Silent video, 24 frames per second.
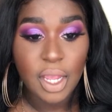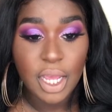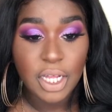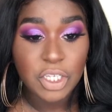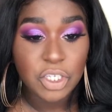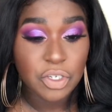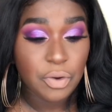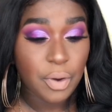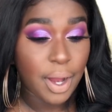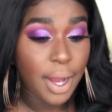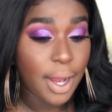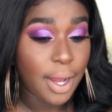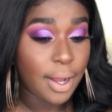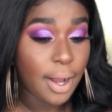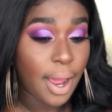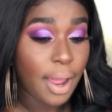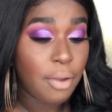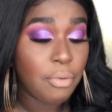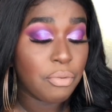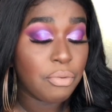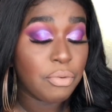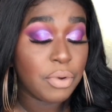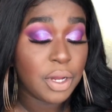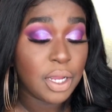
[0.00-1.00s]
It's great.
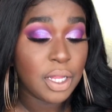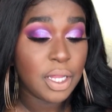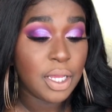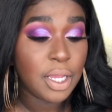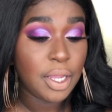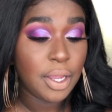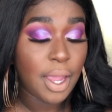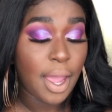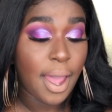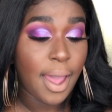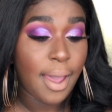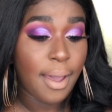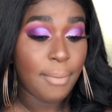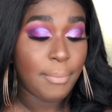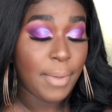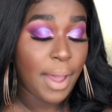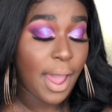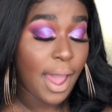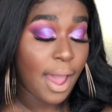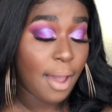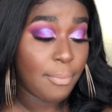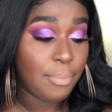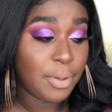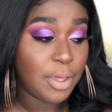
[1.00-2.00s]
I really am
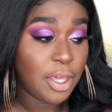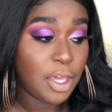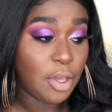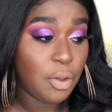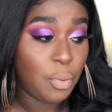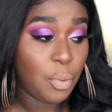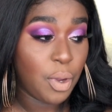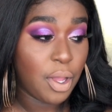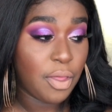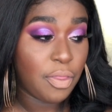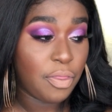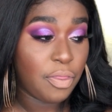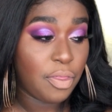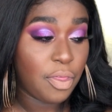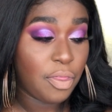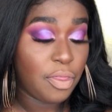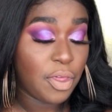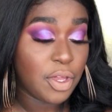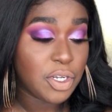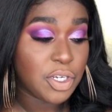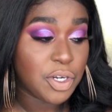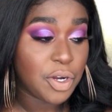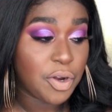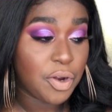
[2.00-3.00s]
happy with
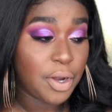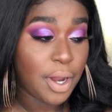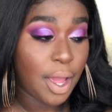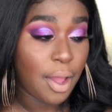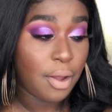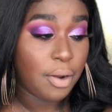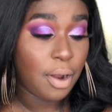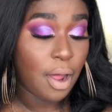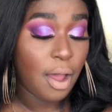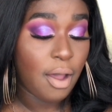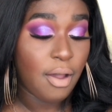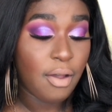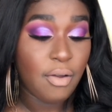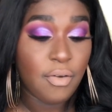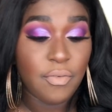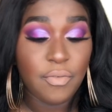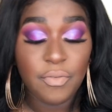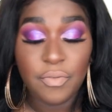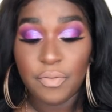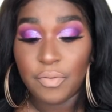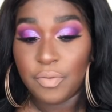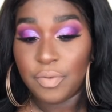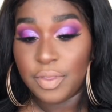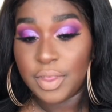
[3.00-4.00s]
the turnout
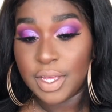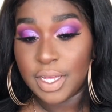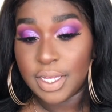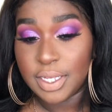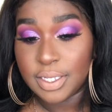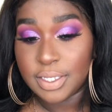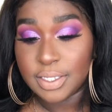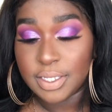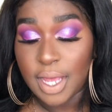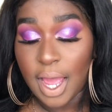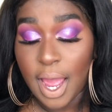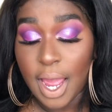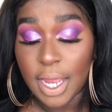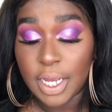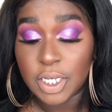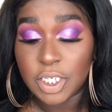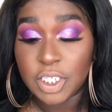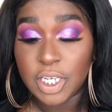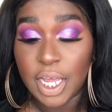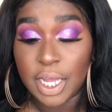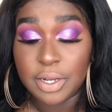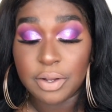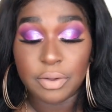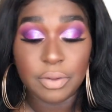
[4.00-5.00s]
of this
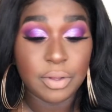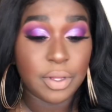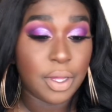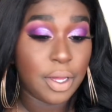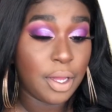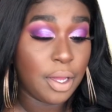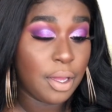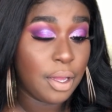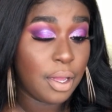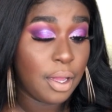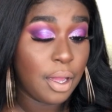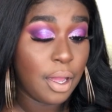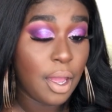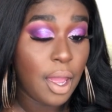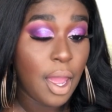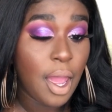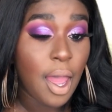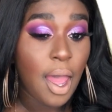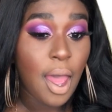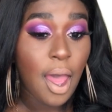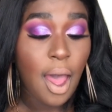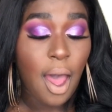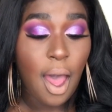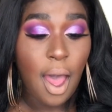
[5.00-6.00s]
eyeshadow look.
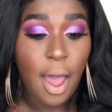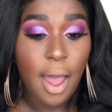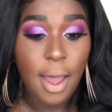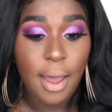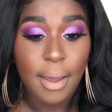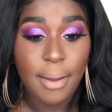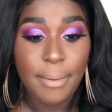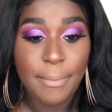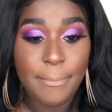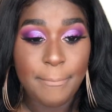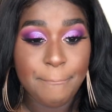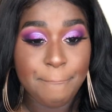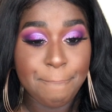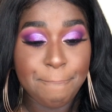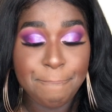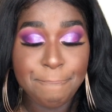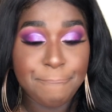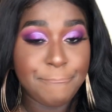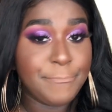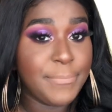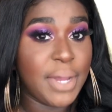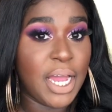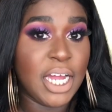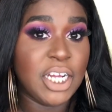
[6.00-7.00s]

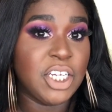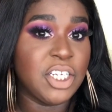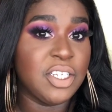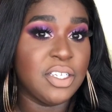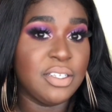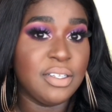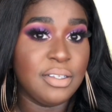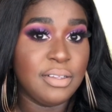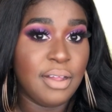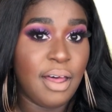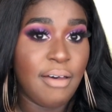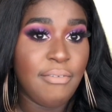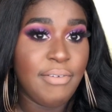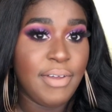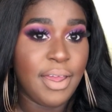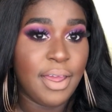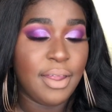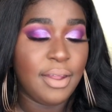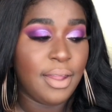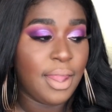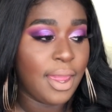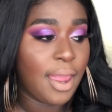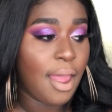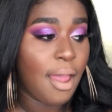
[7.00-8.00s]
I just love
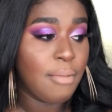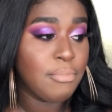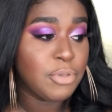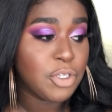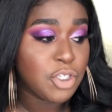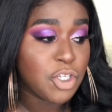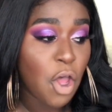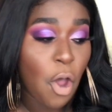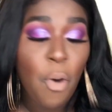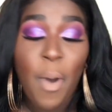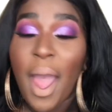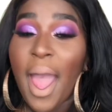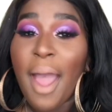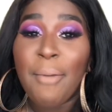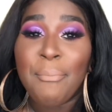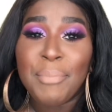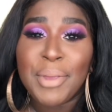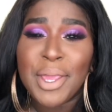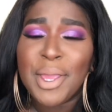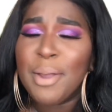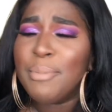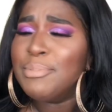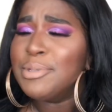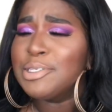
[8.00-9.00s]
it. Like, I'm so
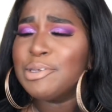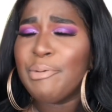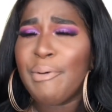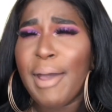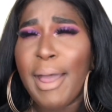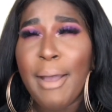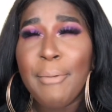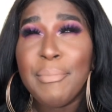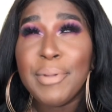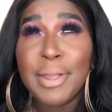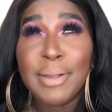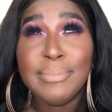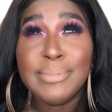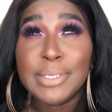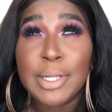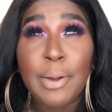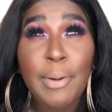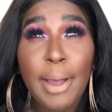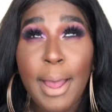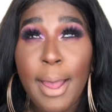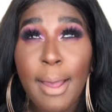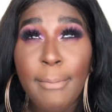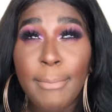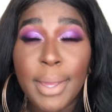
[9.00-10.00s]
happy. I'm so happy. I'm so
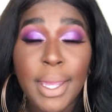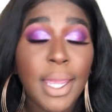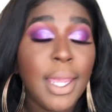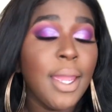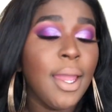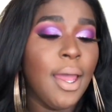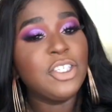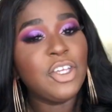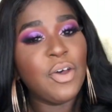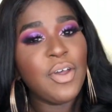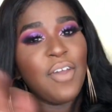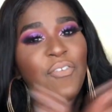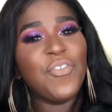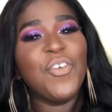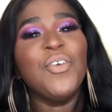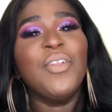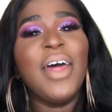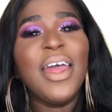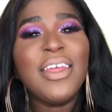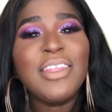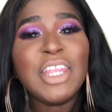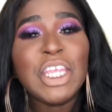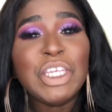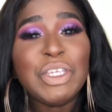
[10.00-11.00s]
happy. So if you
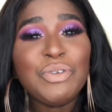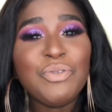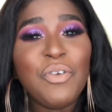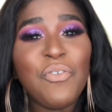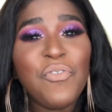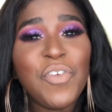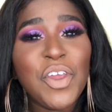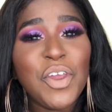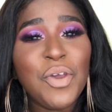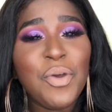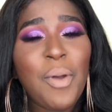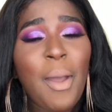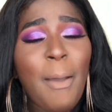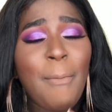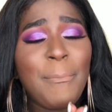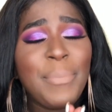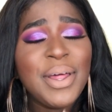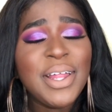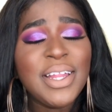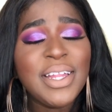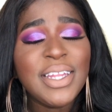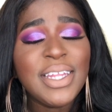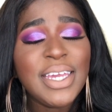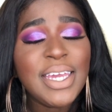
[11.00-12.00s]
like this review,
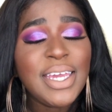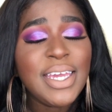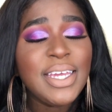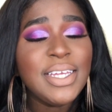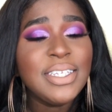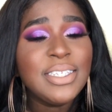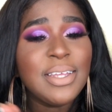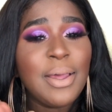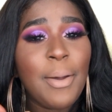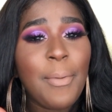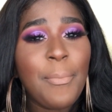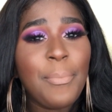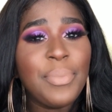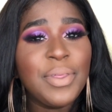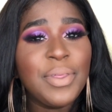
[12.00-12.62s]
please